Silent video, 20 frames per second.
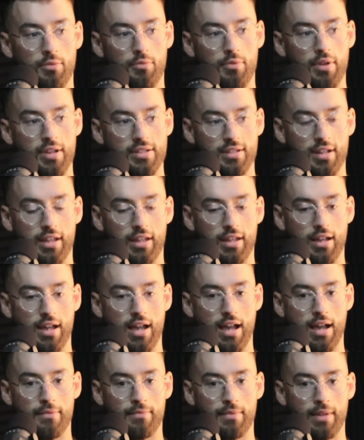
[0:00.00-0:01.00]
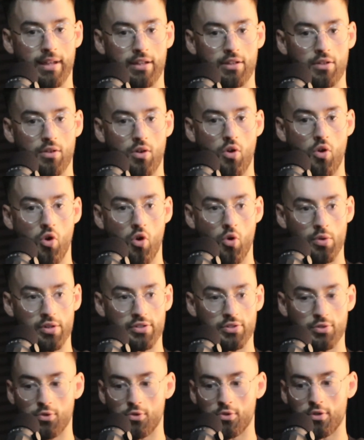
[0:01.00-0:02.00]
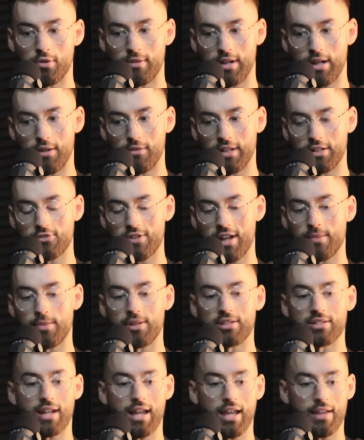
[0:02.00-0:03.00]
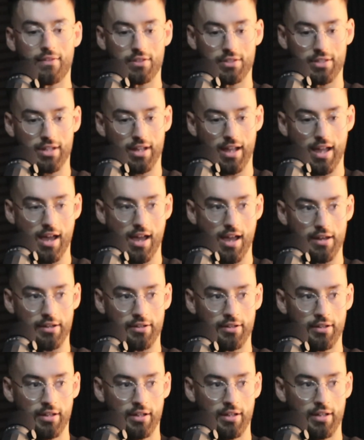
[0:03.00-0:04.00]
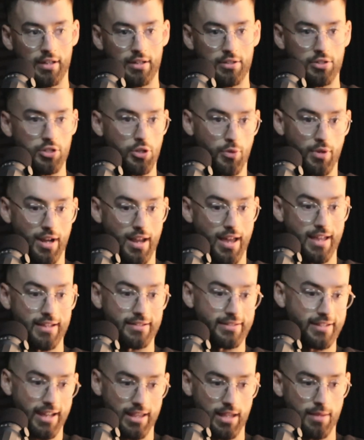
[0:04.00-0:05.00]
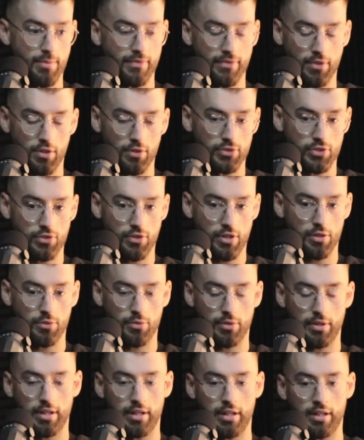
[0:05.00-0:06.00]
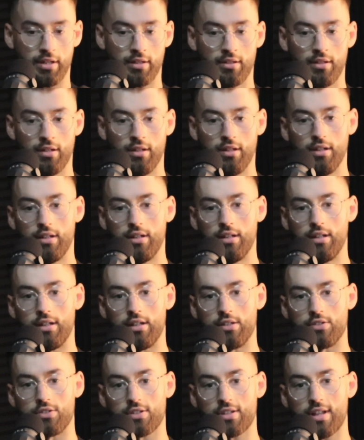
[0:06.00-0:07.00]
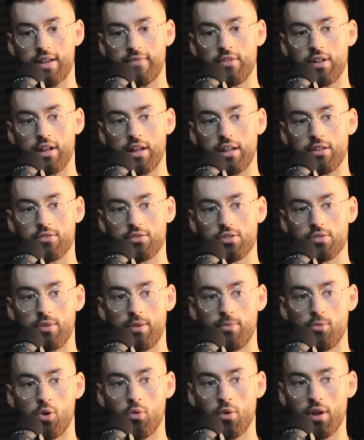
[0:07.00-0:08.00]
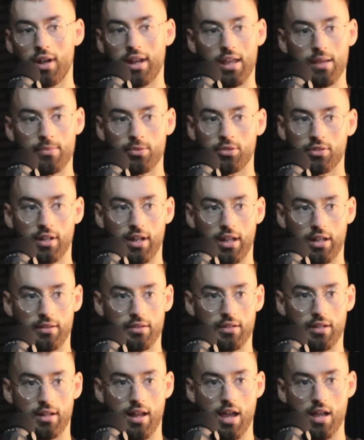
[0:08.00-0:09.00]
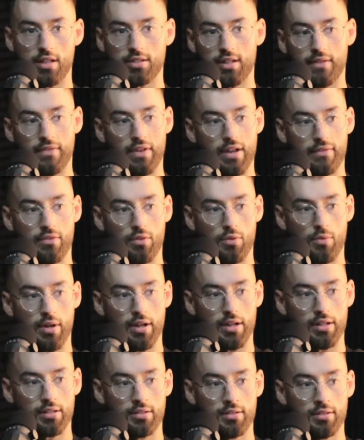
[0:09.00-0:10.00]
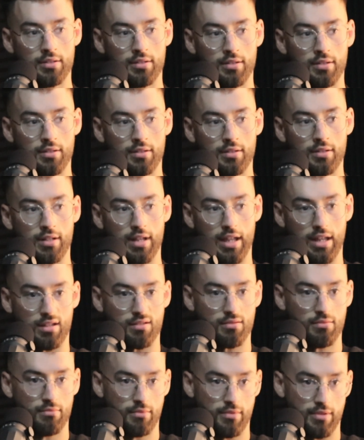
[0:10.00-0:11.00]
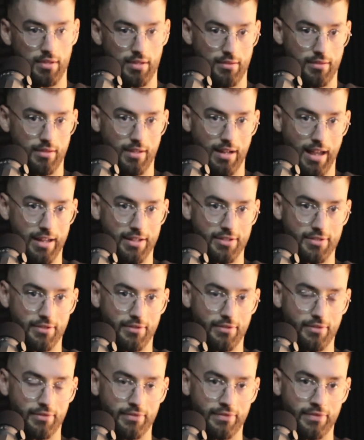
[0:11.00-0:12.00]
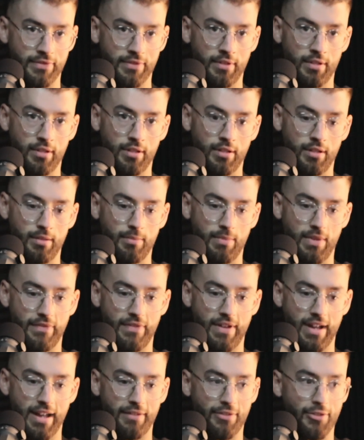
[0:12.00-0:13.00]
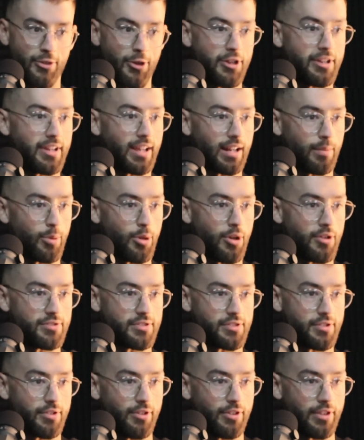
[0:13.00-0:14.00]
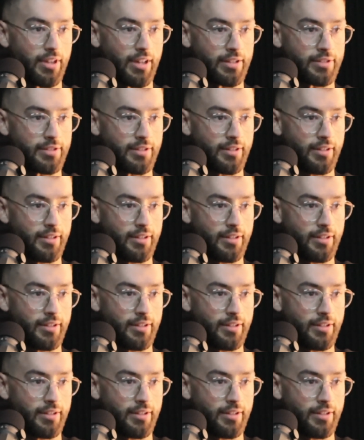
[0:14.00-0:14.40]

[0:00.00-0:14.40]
Whereas like I'm like always going around like trying to be as lively as I can, new clients, get them involved straight away, and just having like something more relatable to like the clients I've had for a while, like the likes of my 5:30 Nicola Burtons and all that.